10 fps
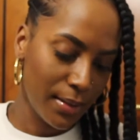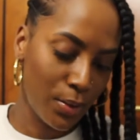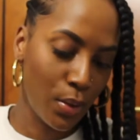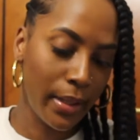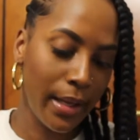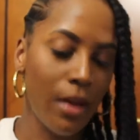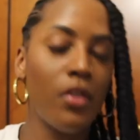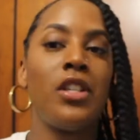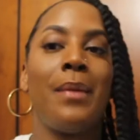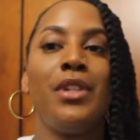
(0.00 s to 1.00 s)
So the lady at
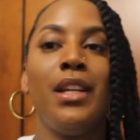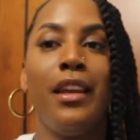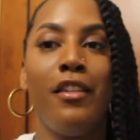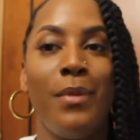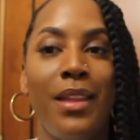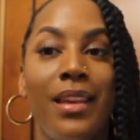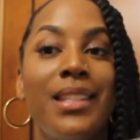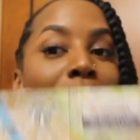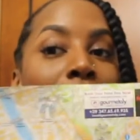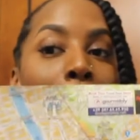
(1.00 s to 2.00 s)
reception gave me
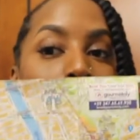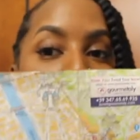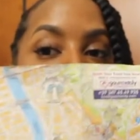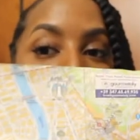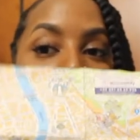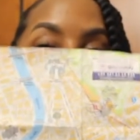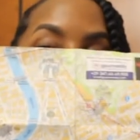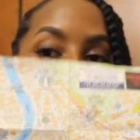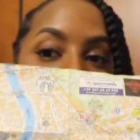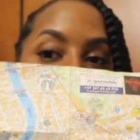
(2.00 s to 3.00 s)
this map,
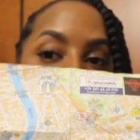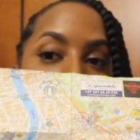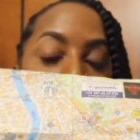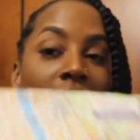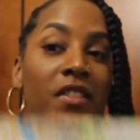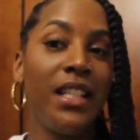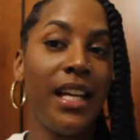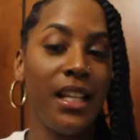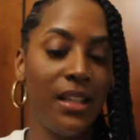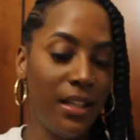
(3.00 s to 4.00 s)
and I love to
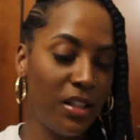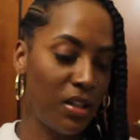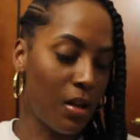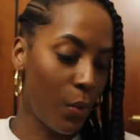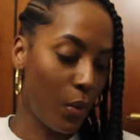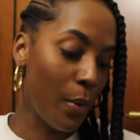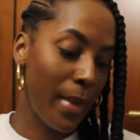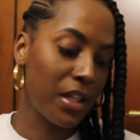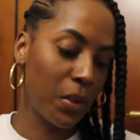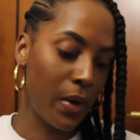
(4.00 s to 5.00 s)
get these no
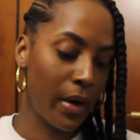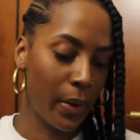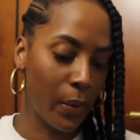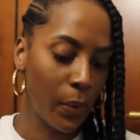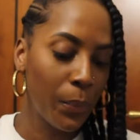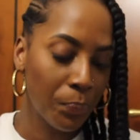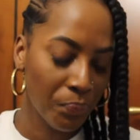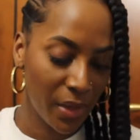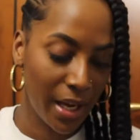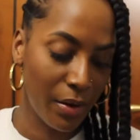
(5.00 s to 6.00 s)
matter where I go
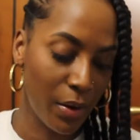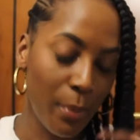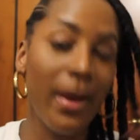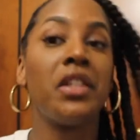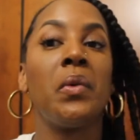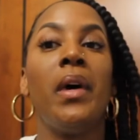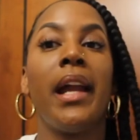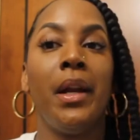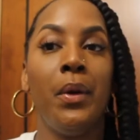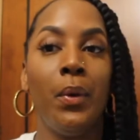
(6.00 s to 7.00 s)
and no matter what
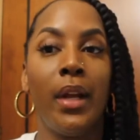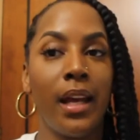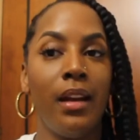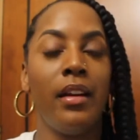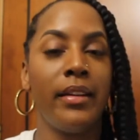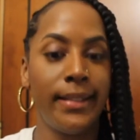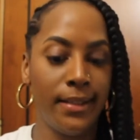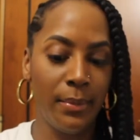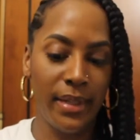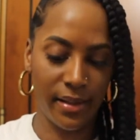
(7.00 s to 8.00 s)
I do, in another
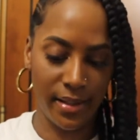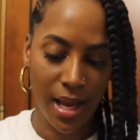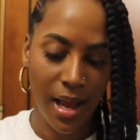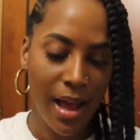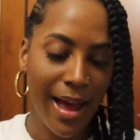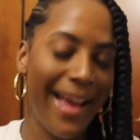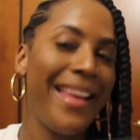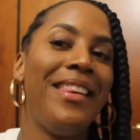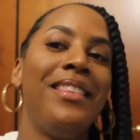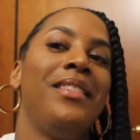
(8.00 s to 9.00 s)
city, because I
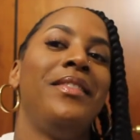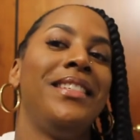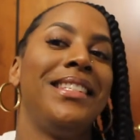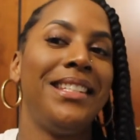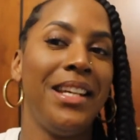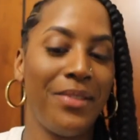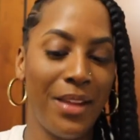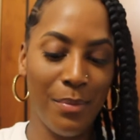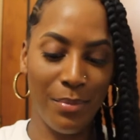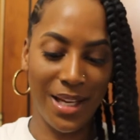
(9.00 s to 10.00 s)
love to save
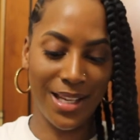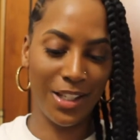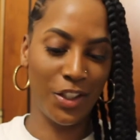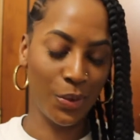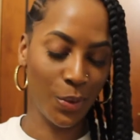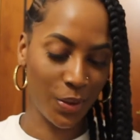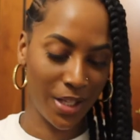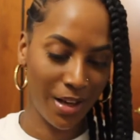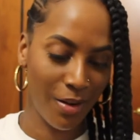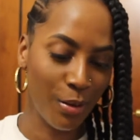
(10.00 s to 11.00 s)
them, because it shows
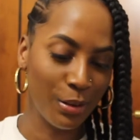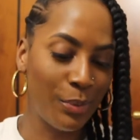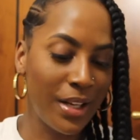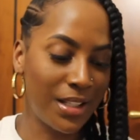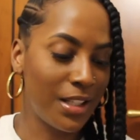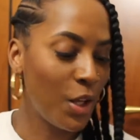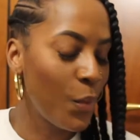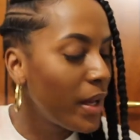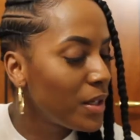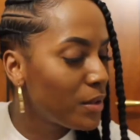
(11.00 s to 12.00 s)
all the places that
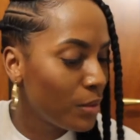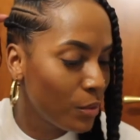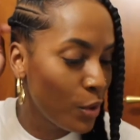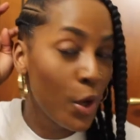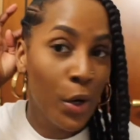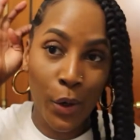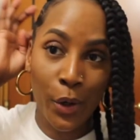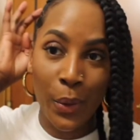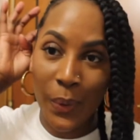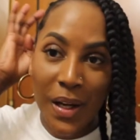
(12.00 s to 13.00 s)
you went to or
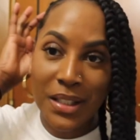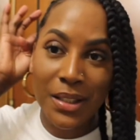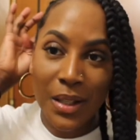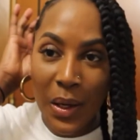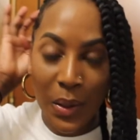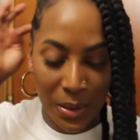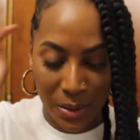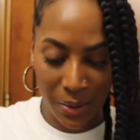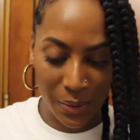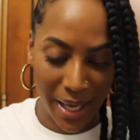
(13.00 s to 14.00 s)
you wanted to go
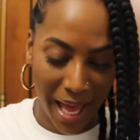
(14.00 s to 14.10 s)
to,